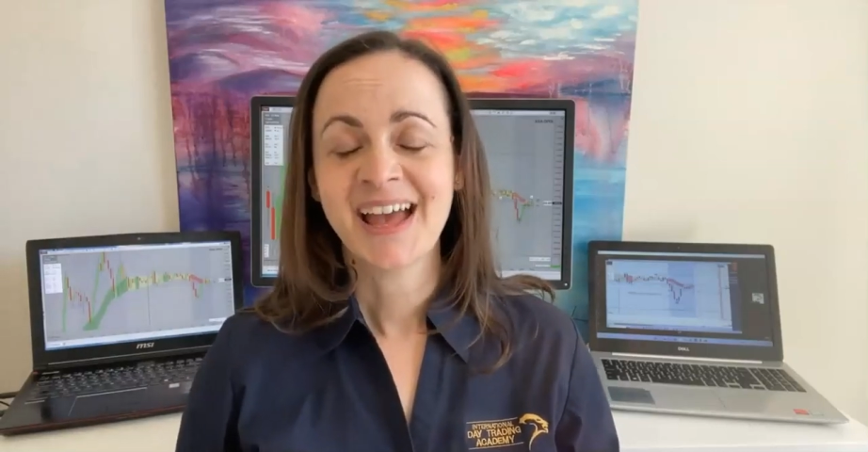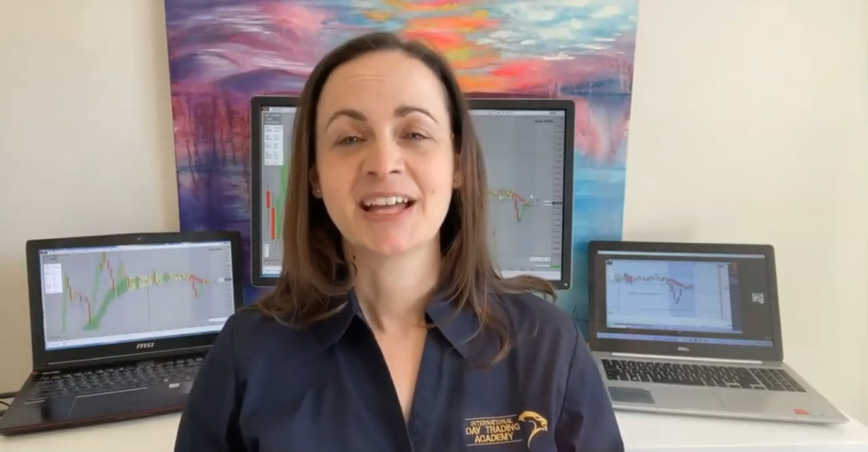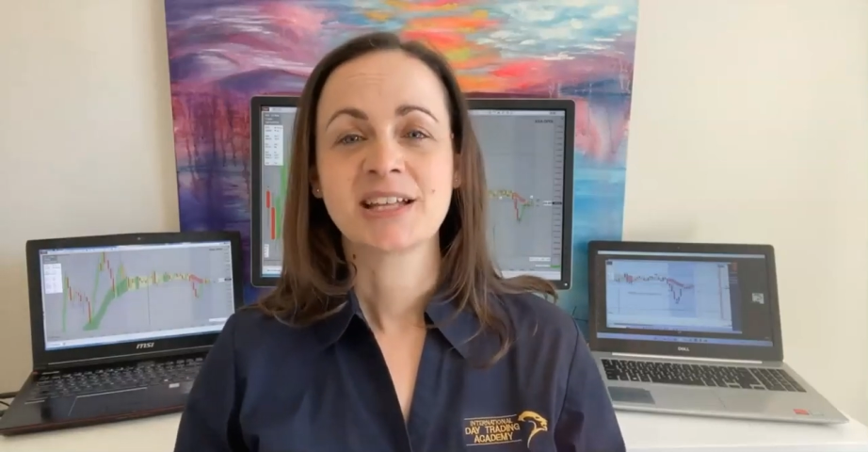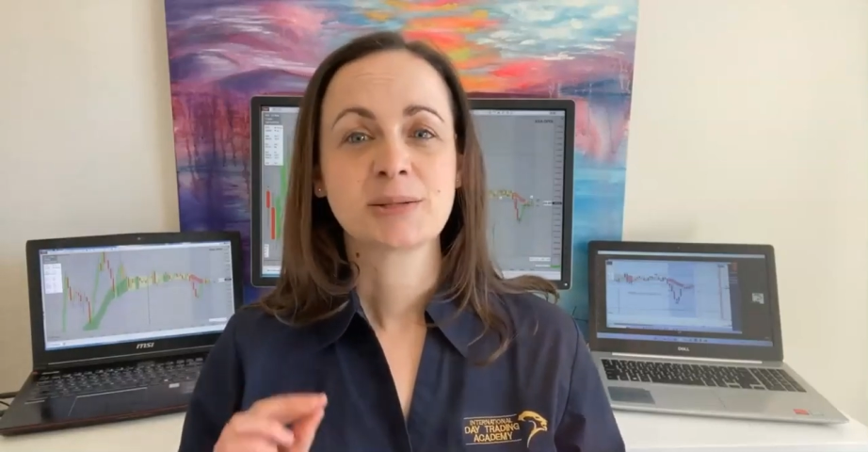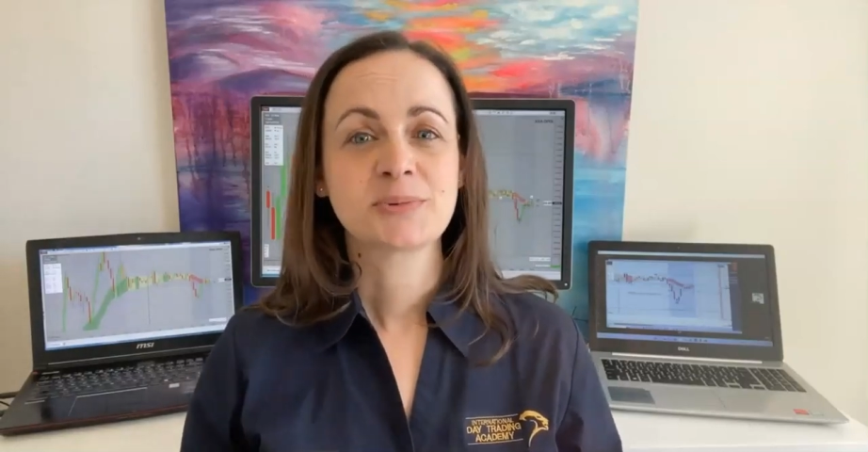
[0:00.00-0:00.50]

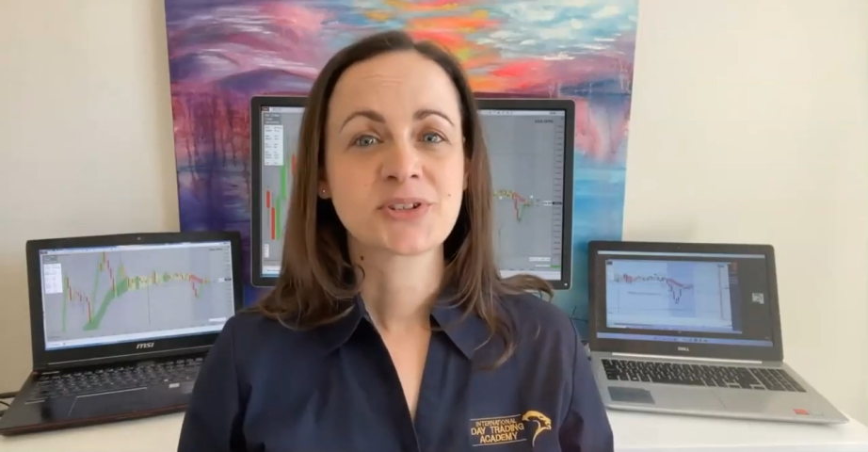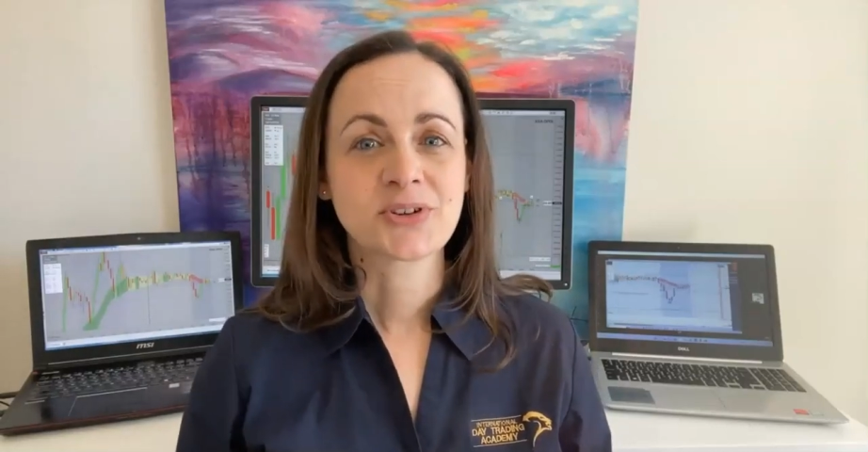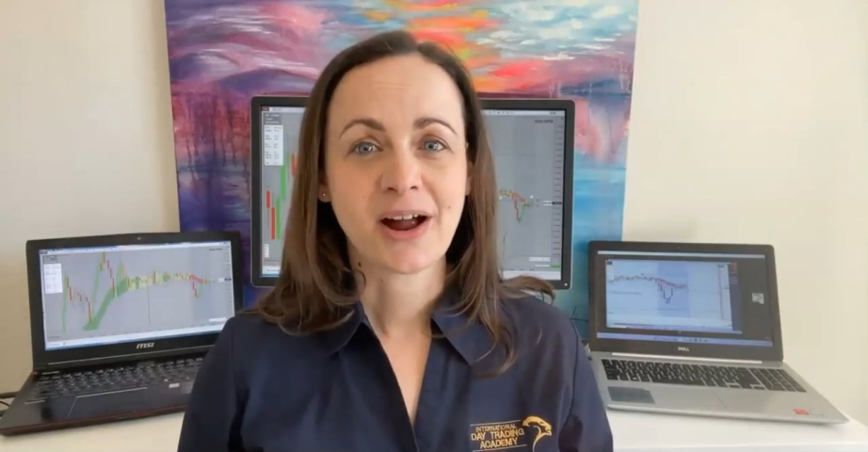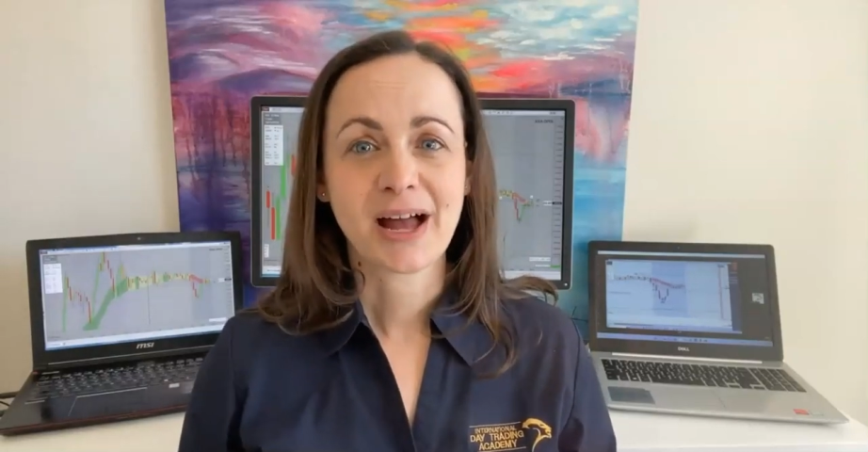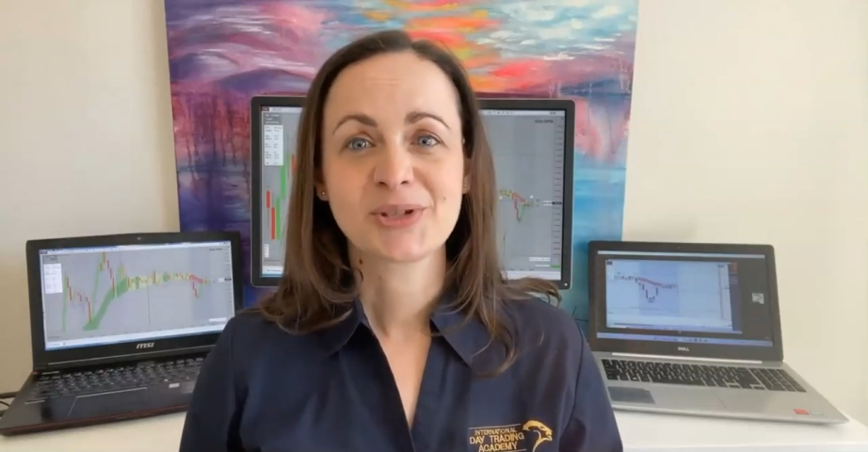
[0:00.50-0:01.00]
and
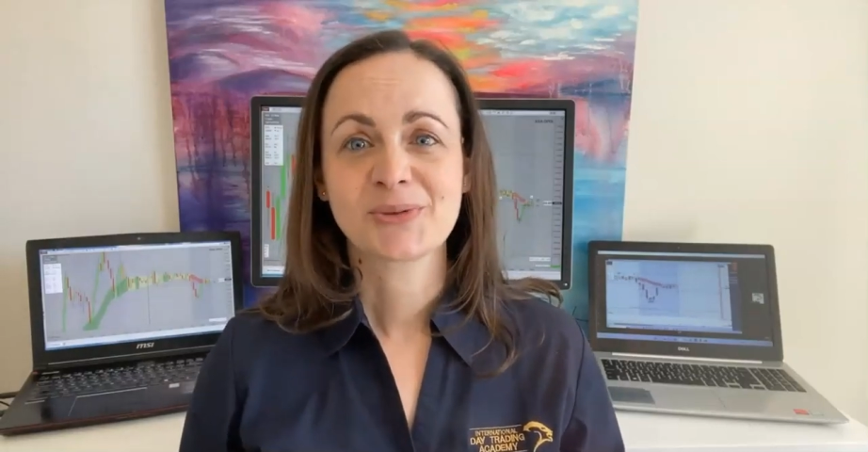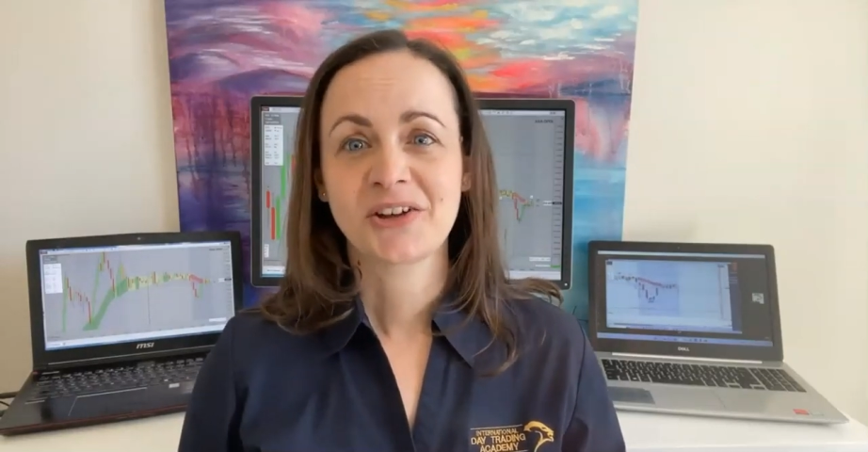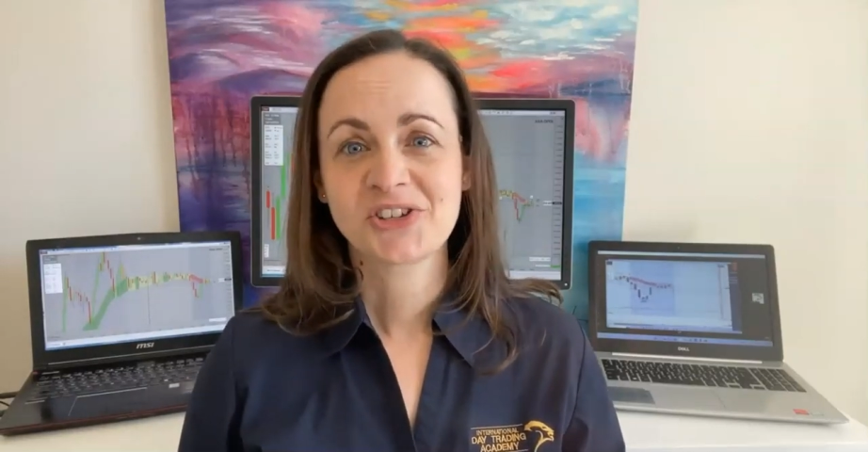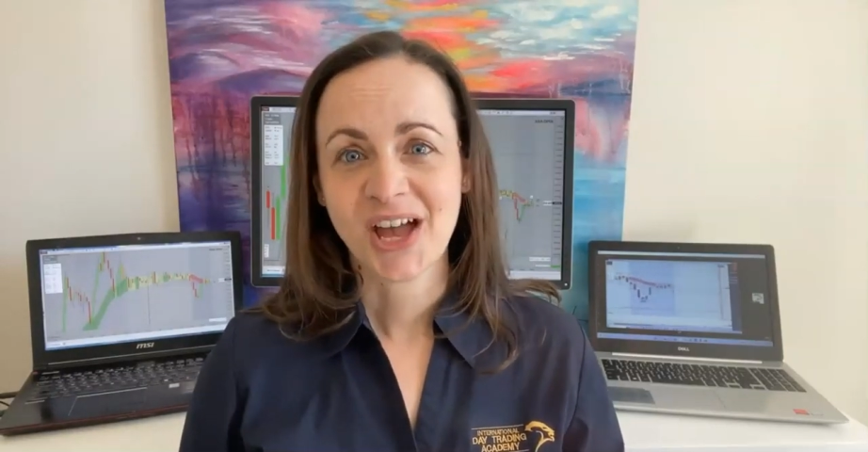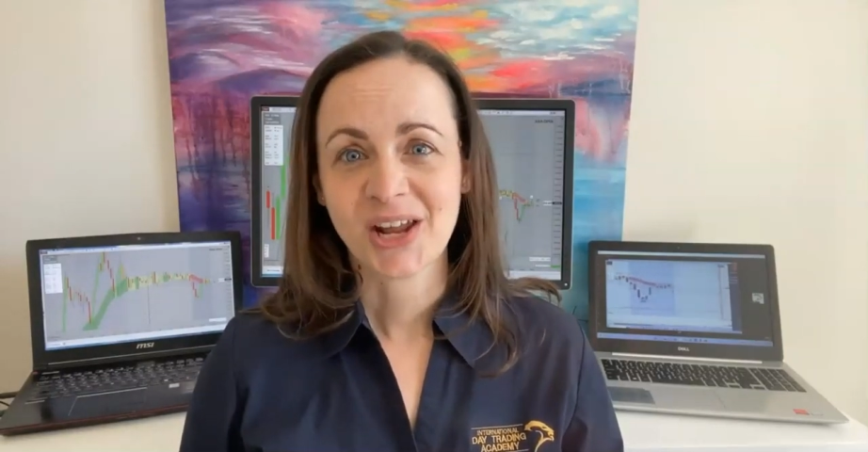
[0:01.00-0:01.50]
subscribe to
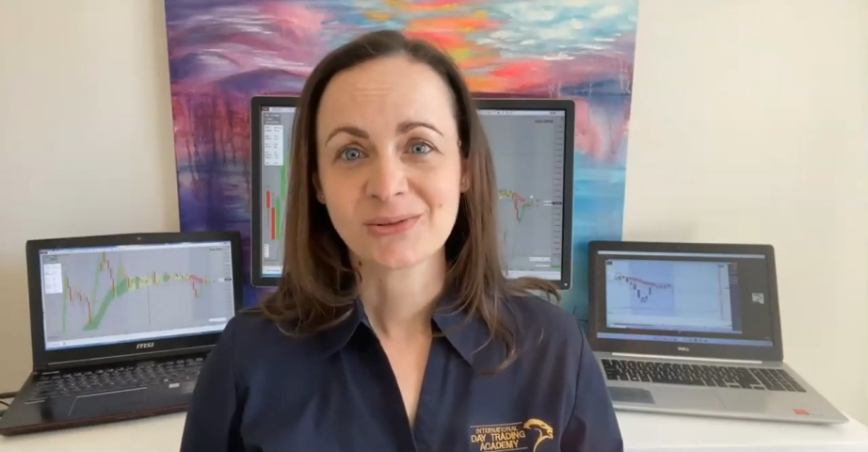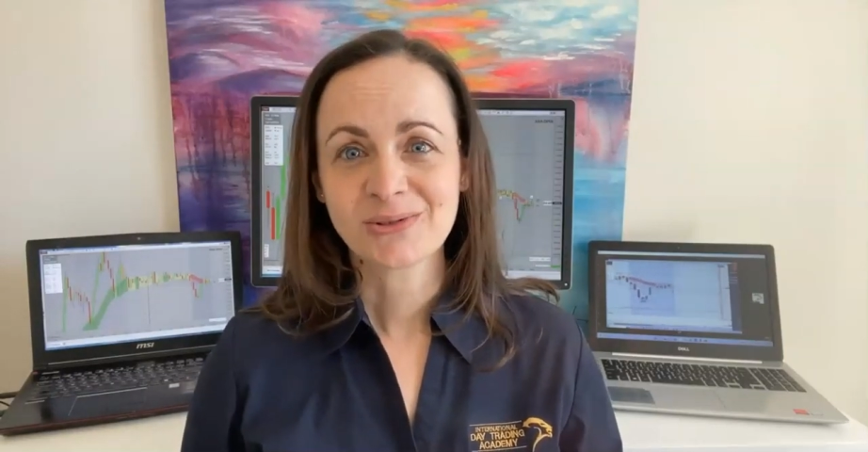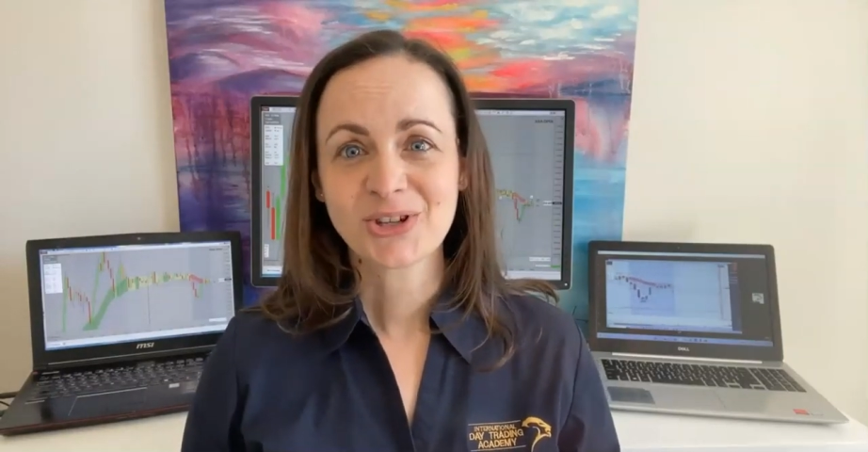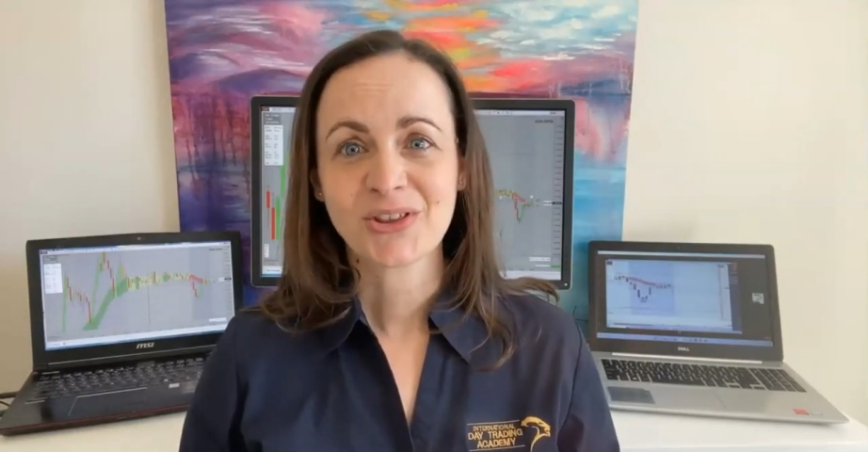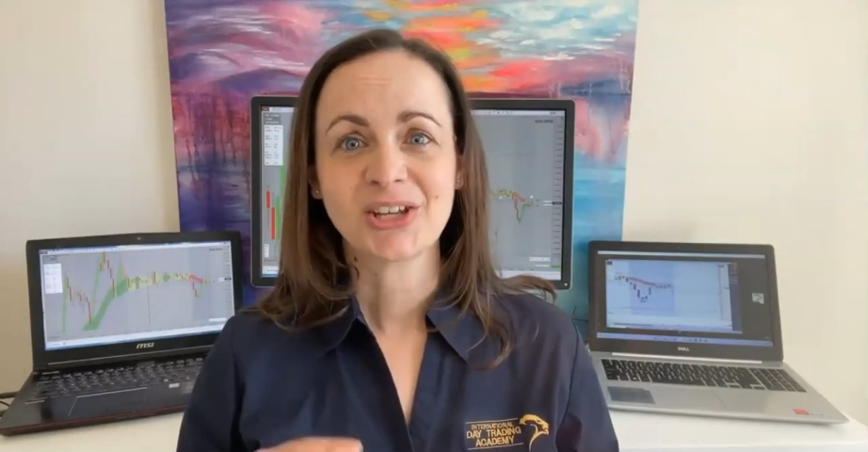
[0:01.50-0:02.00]
our channel so